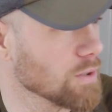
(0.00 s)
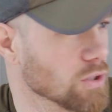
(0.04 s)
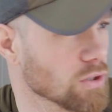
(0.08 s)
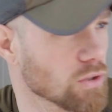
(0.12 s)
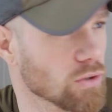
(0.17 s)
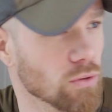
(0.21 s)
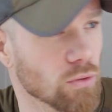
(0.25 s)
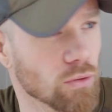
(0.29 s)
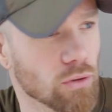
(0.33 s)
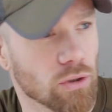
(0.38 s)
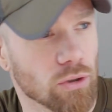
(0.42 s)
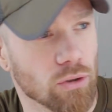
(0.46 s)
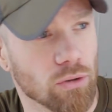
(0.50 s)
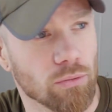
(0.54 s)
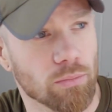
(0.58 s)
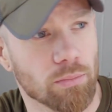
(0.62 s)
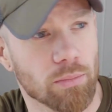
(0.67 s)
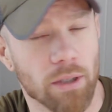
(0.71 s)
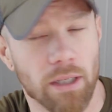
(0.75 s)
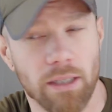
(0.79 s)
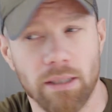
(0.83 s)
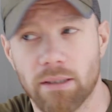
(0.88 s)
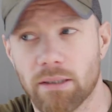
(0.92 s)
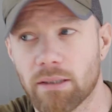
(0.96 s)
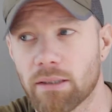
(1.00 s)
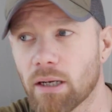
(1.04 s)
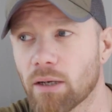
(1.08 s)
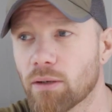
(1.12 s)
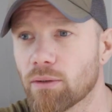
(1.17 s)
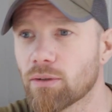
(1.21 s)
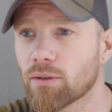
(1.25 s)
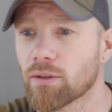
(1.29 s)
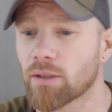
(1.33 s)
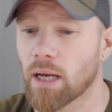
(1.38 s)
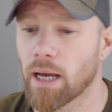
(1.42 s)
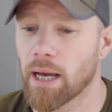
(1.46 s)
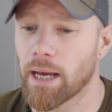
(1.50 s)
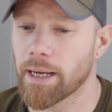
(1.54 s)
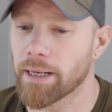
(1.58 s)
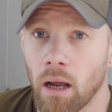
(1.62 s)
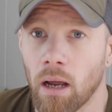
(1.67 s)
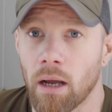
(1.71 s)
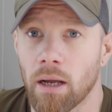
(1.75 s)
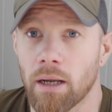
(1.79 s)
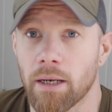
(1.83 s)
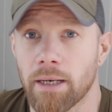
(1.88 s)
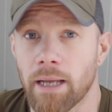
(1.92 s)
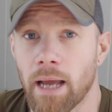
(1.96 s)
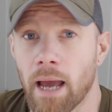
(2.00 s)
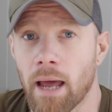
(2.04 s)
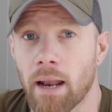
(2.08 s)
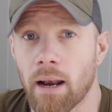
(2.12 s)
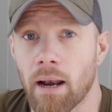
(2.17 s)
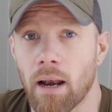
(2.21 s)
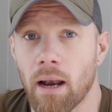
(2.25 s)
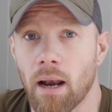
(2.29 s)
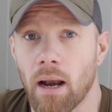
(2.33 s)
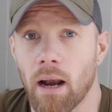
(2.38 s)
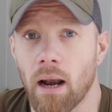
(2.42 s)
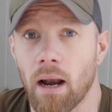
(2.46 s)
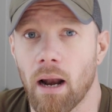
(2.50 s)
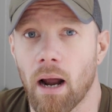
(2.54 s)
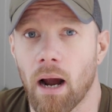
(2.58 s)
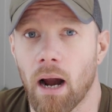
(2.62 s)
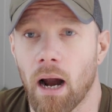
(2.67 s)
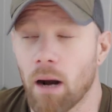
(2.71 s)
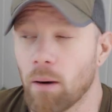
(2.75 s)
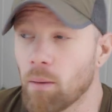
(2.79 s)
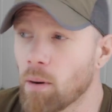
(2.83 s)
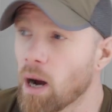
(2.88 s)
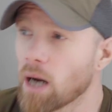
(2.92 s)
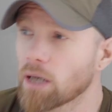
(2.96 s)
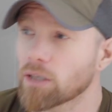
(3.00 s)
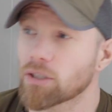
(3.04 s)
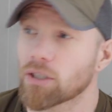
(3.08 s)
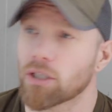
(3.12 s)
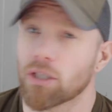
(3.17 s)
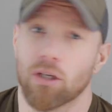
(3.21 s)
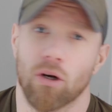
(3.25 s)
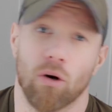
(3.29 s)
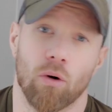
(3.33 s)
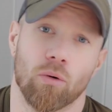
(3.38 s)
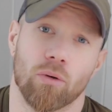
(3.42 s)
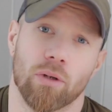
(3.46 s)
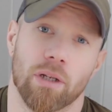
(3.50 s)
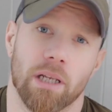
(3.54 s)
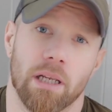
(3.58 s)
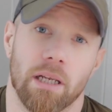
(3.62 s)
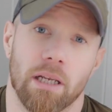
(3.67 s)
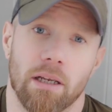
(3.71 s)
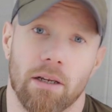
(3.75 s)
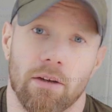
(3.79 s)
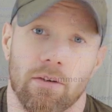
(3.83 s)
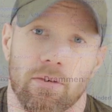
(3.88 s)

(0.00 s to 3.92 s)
snowshoe prints outside. Yet I'm actually only